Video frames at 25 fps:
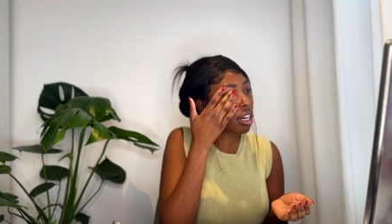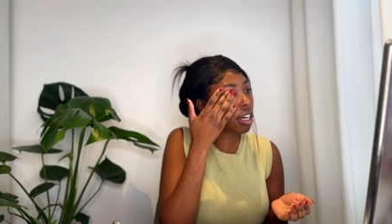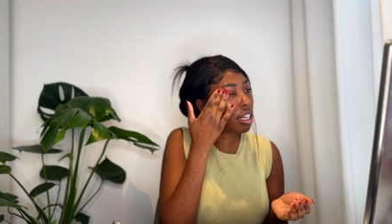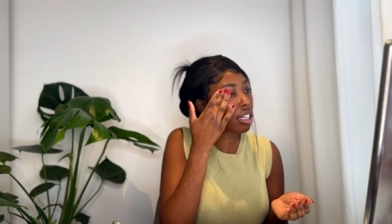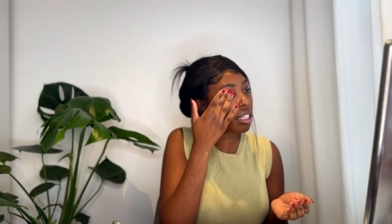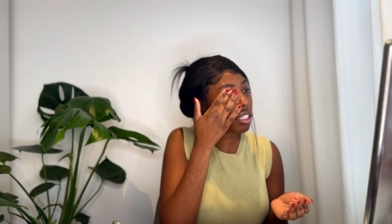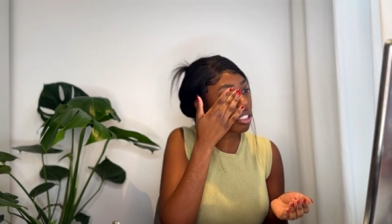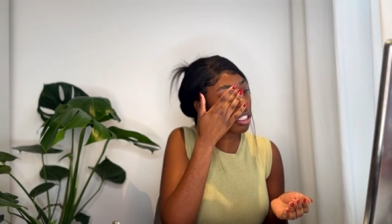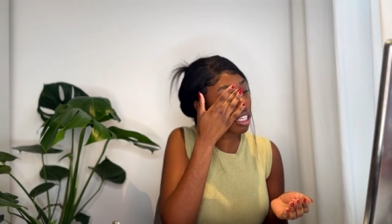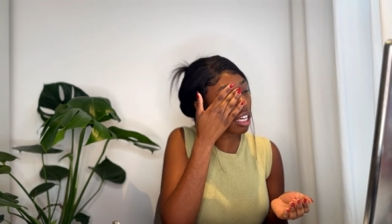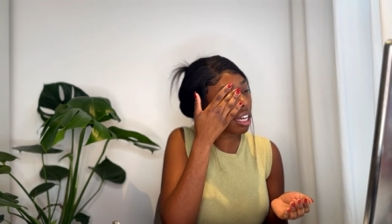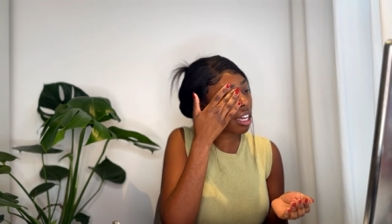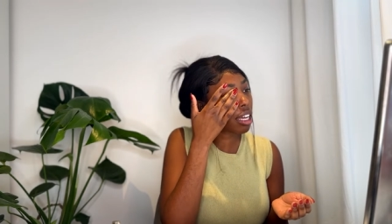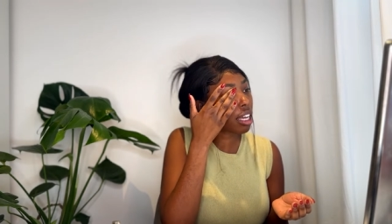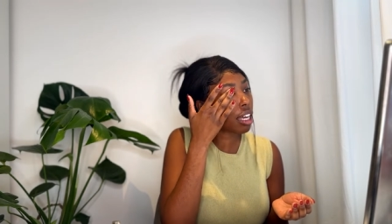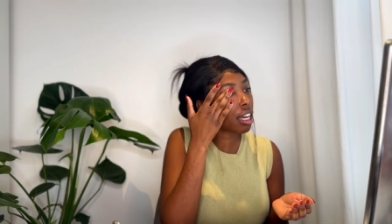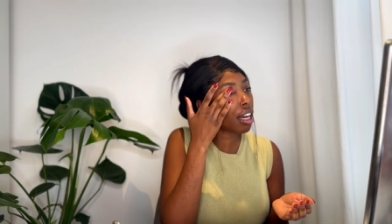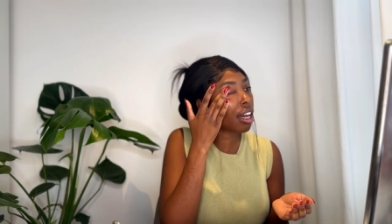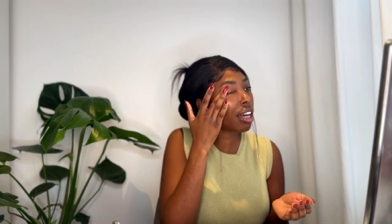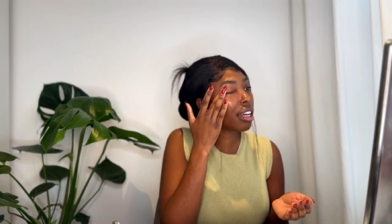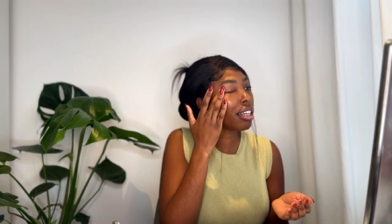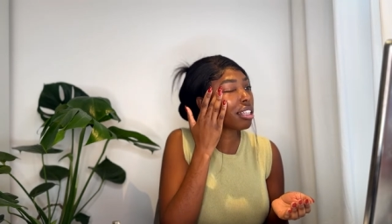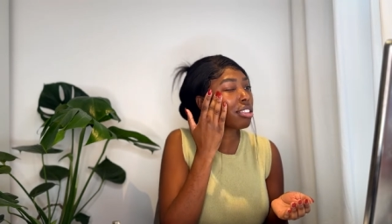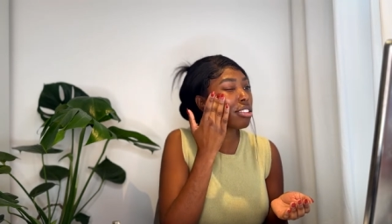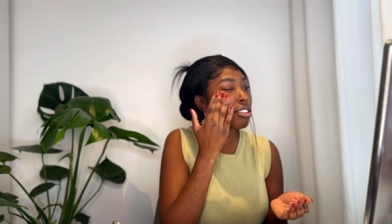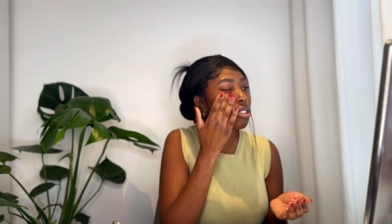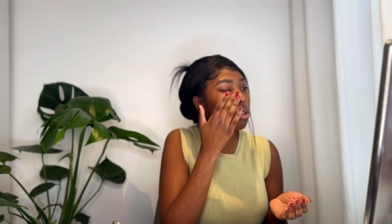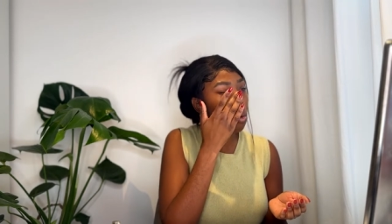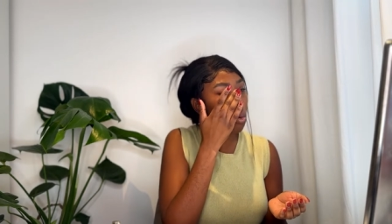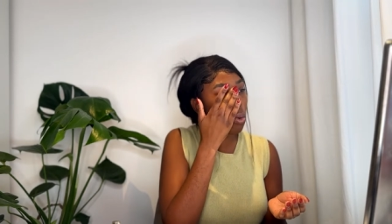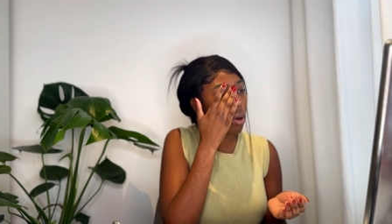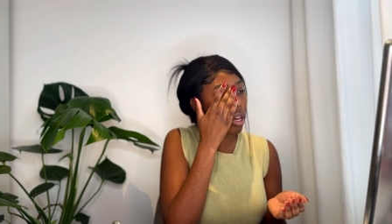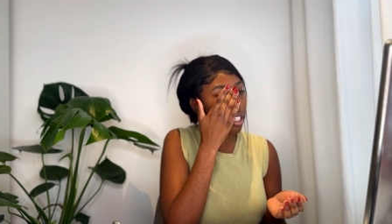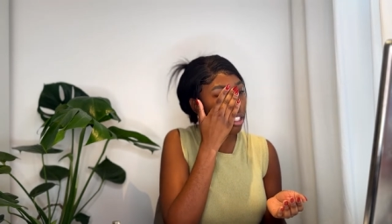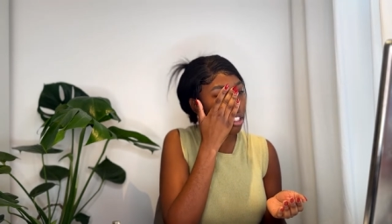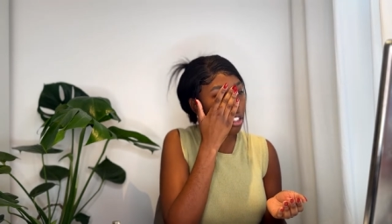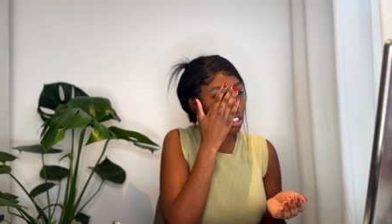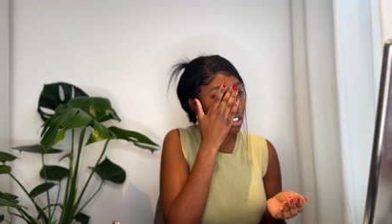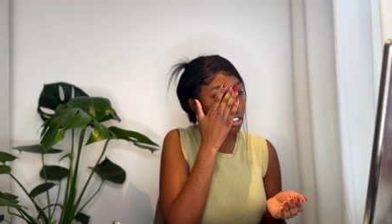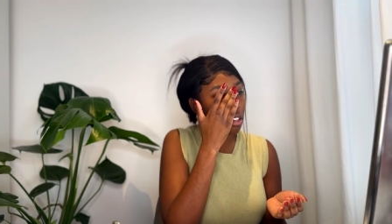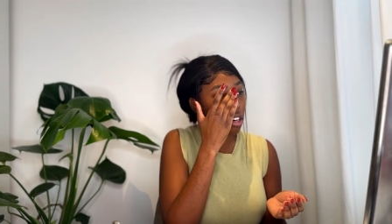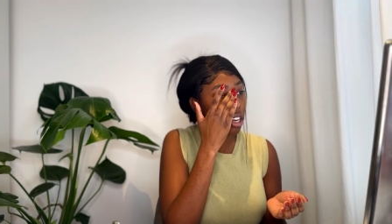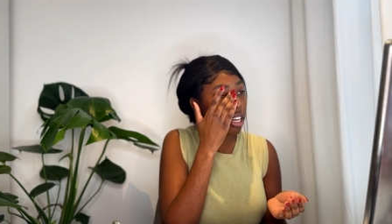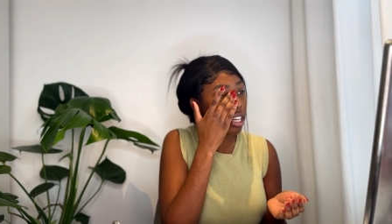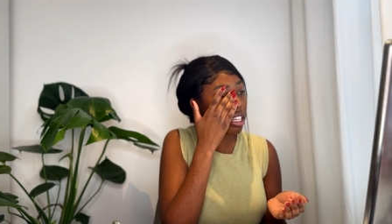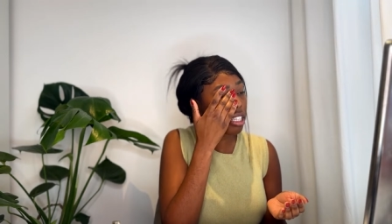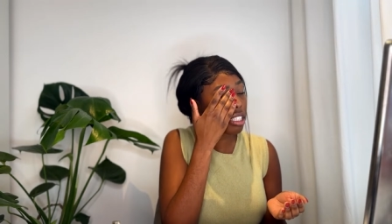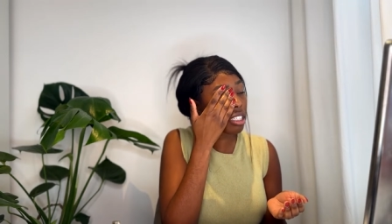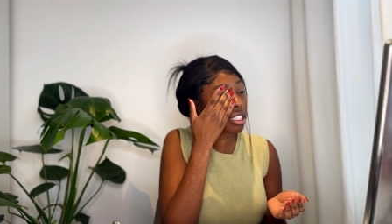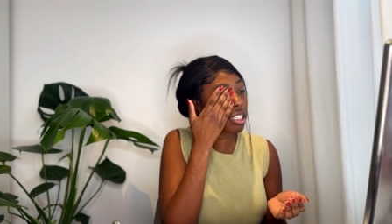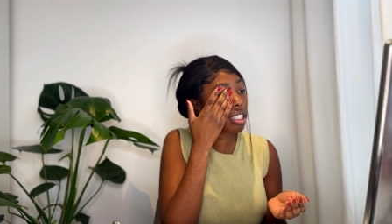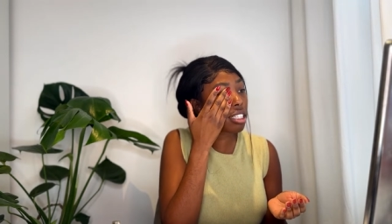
is like quite, quite strange.